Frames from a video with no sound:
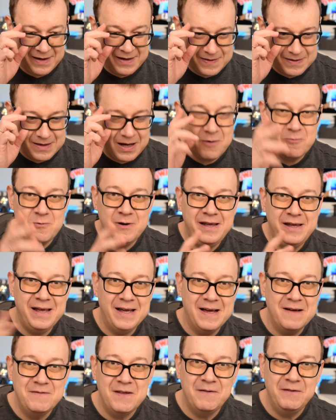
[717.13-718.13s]
And now we
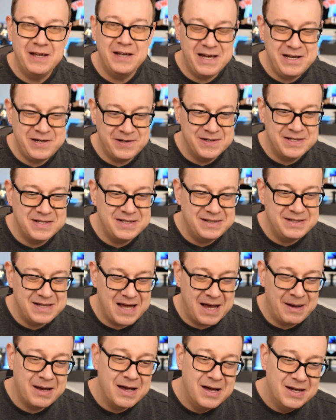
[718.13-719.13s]
have navigation
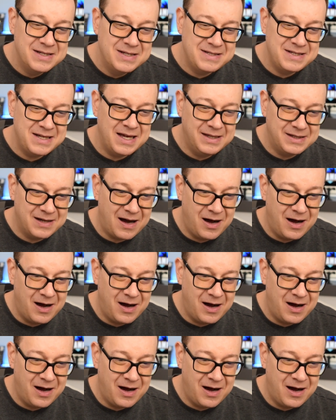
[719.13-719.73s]
stack set